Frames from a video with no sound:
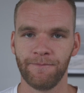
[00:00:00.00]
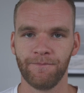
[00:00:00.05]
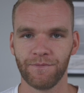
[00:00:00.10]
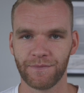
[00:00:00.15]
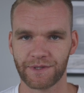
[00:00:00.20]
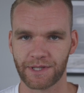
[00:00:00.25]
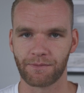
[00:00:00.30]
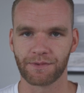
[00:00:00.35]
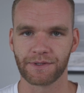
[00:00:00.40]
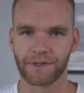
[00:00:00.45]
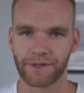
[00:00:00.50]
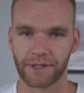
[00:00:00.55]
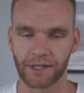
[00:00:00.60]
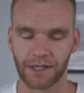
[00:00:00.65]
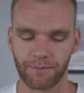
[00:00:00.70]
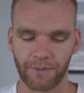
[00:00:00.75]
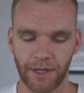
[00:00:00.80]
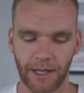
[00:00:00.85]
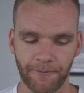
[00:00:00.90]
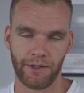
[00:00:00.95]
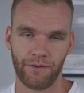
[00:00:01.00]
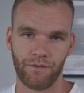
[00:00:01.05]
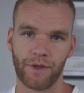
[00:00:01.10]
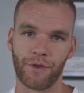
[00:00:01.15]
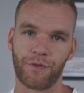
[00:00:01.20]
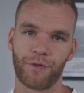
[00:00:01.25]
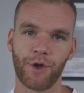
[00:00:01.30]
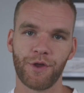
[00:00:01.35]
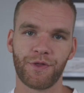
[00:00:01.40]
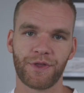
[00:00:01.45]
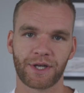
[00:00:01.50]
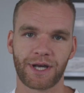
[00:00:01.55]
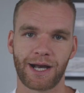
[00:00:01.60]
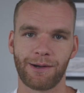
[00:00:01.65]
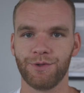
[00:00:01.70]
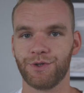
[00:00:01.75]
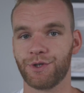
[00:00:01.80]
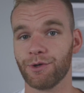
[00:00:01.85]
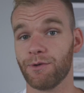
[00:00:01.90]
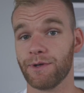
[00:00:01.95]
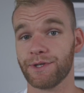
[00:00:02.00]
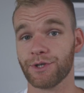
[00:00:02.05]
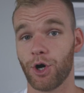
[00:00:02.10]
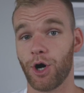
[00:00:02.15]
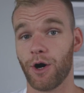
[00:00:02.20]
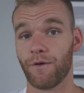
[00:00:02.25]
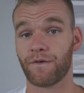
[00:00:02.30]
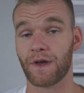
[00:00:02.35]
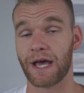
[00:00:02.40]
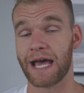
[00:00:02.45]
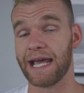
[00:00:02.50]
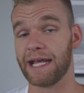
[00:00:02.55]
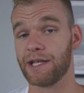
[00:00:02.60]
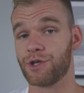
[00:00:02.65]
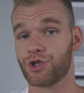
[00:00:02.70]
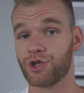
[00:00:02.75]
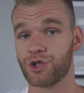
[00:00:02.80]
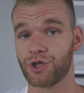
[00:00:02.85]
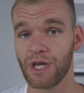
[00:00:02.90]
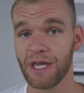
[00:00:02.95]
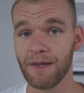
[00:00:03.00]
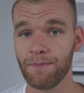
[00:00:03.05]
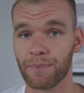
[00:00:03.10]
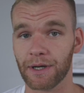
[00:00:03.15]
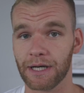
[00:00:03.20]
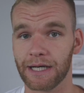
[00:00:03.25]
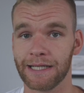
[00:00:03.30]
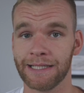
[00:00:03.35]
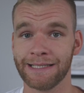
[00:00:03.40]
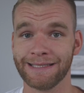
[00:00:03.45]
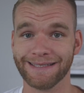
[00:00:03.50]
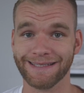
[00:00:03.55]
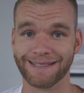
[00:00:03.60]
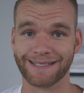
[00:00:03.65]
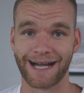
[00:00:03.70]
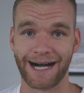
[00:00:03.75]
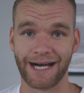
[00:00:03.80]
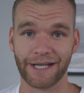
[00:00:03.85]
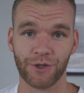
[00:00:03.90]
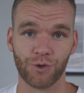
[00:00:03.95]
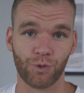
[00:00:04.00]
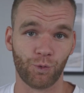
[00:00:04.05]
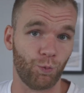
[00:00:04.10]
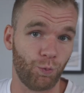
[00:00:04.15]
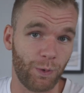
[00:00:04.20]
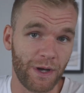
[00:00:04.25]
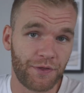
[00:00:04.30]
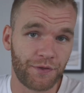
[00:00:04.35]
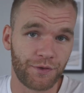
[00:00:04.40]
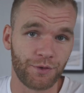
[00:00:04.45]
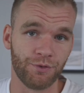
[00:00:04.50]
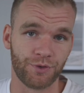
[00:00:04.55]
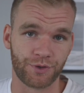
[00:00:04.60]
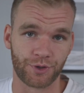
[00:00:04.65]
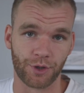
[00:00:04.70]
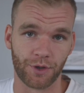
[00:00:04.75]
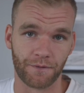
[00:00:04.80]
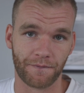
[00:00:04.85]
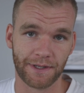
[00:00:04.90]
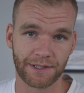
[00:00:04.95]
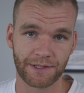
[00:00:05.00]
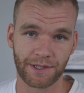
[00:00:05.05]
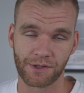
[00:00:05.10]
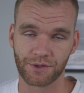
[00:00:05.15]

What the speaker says: Something to think about. The third thing I would do is offer a cheaper done with you service.